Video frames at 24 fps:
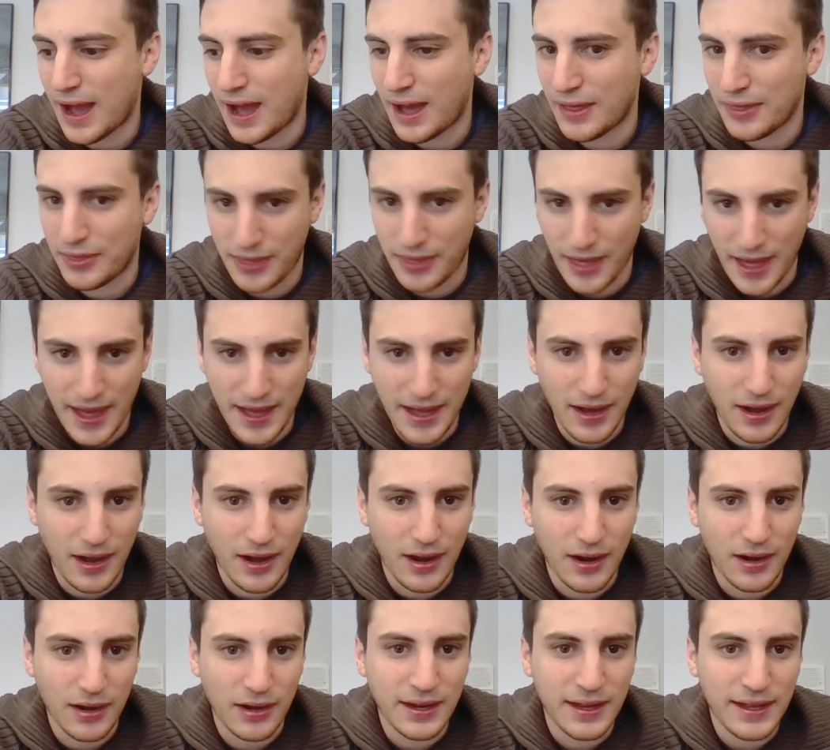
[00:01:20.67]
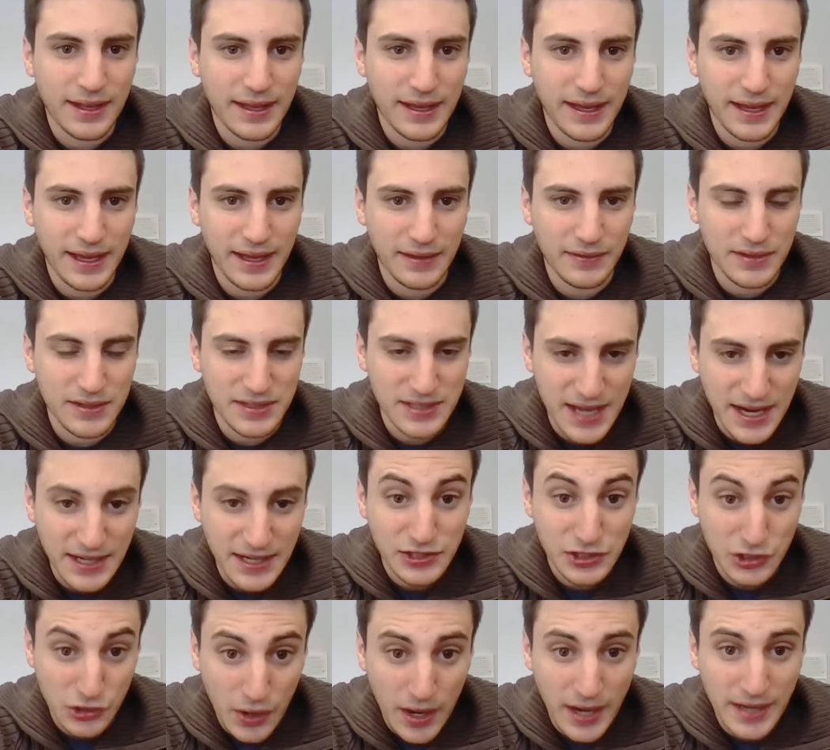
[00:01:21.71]
They are in the
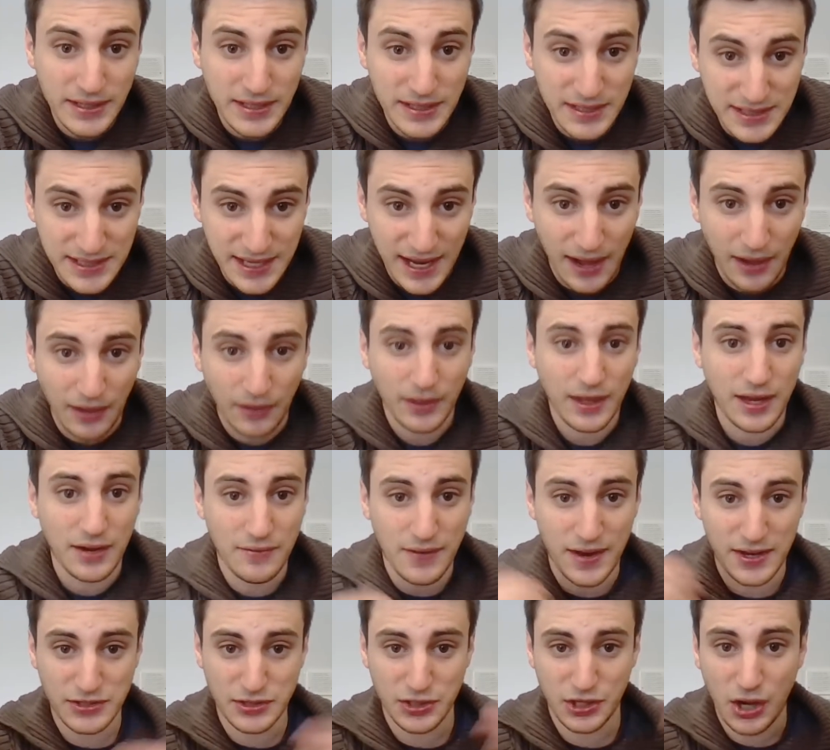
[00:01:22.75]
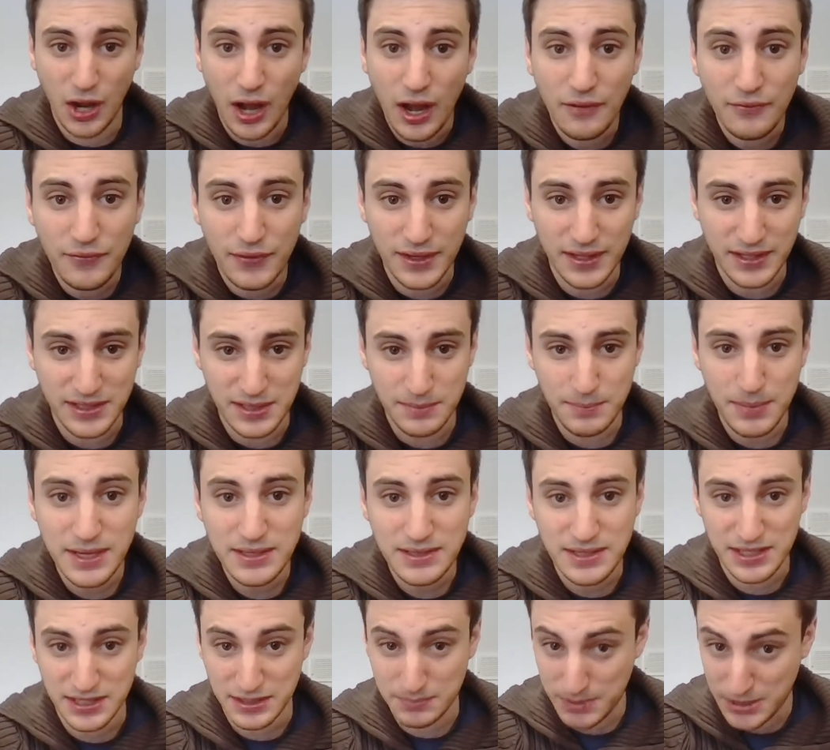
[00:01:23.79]
States trying to sell investor confidence in
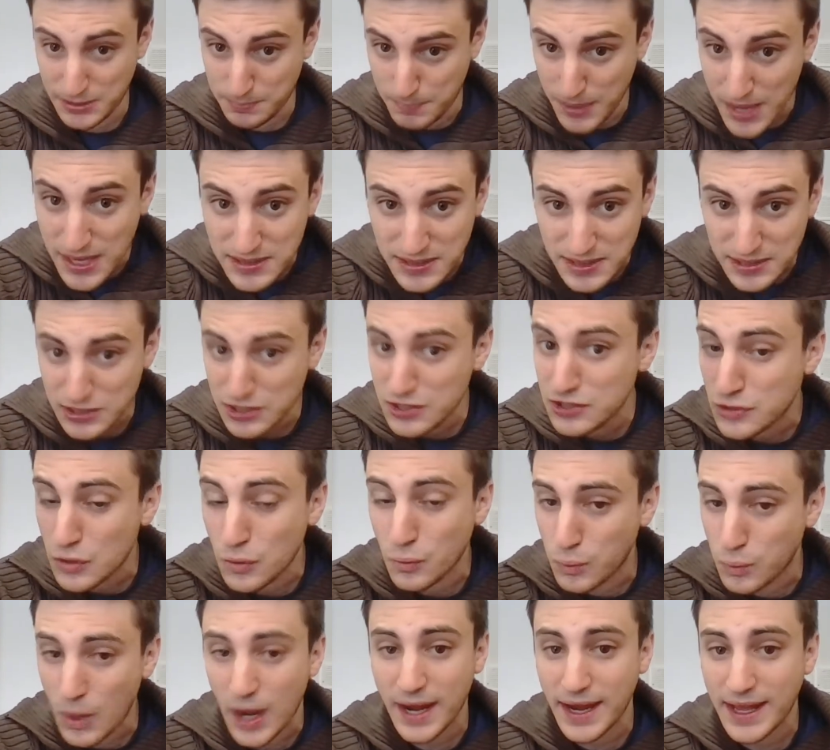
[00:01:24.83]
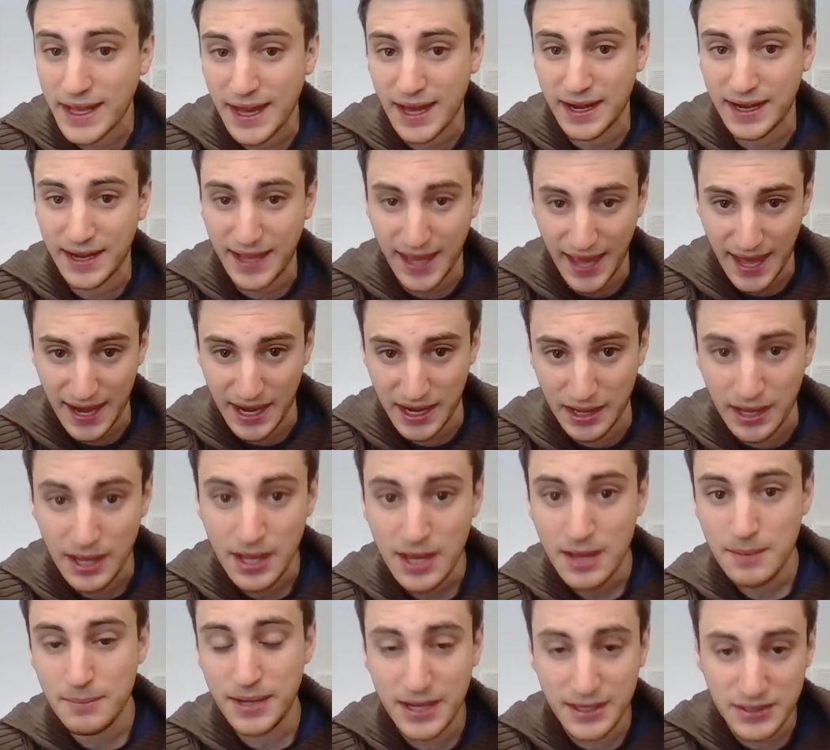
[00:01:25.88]
businesses, because businesses are running out of Canada
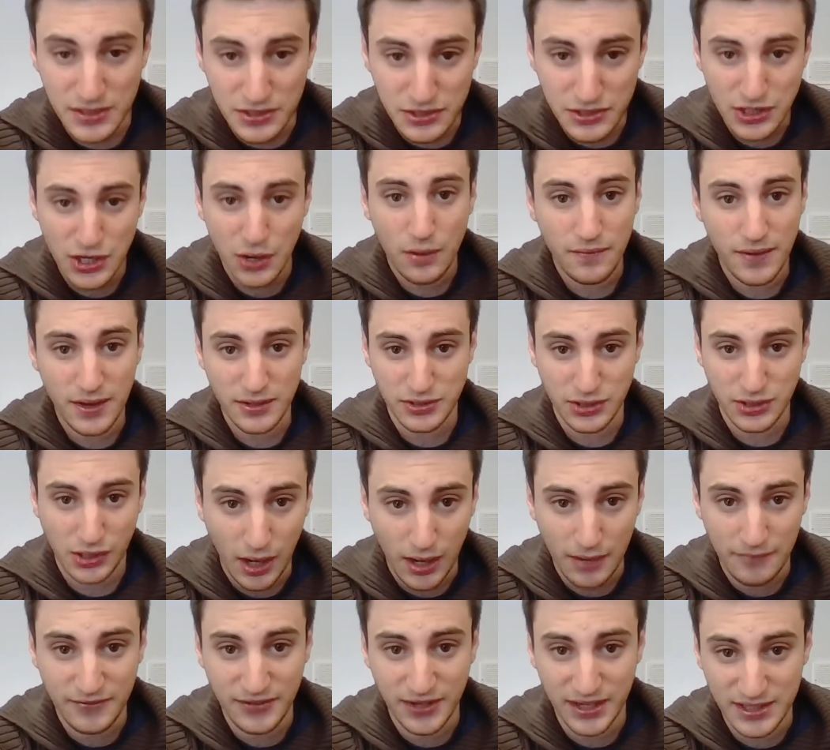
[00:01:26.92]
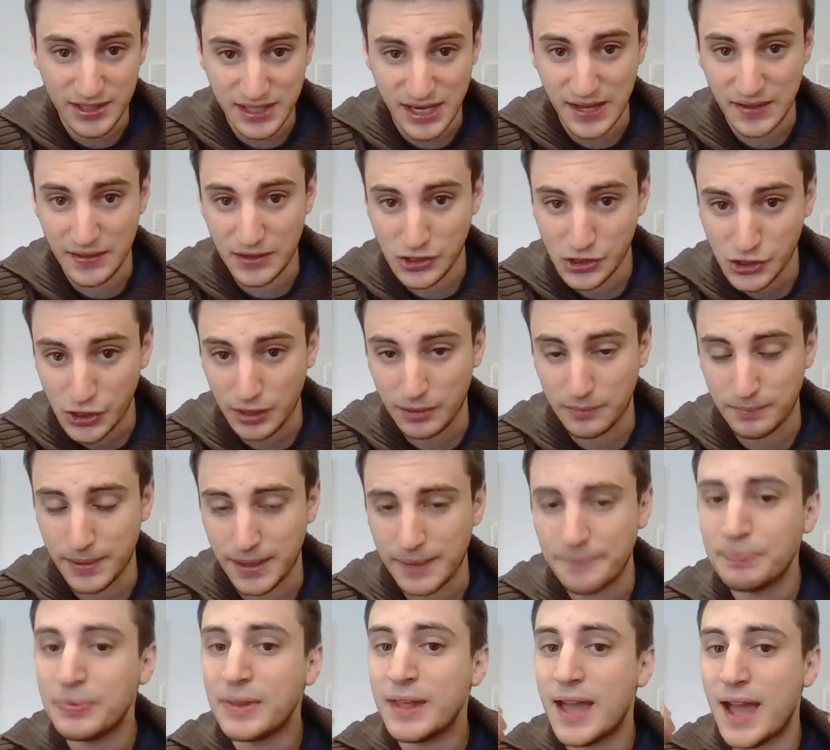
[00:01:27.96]
because there's no investor confidence, and there shouldn't
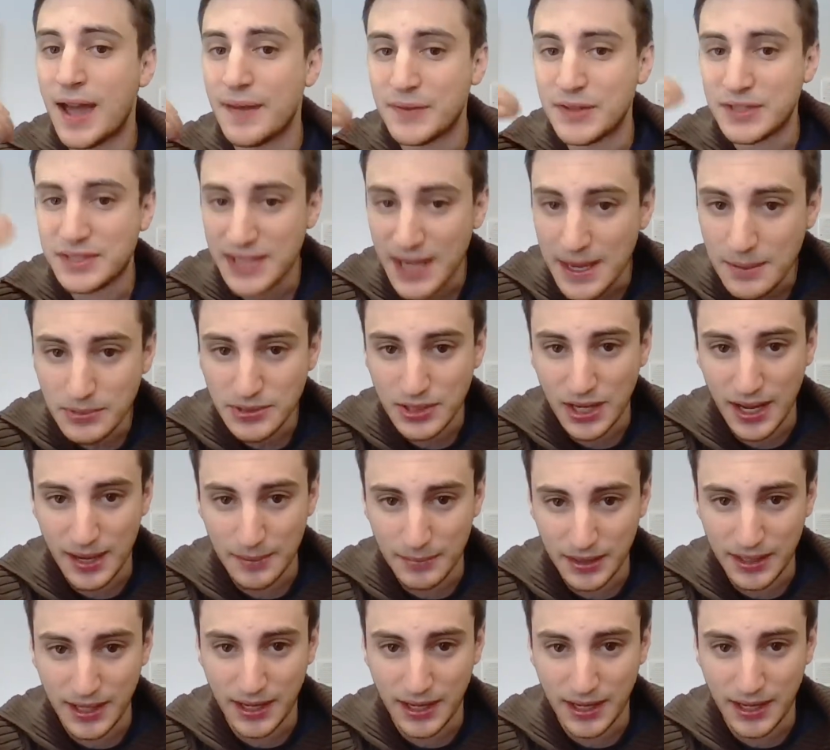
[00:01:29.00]
be. At the same time,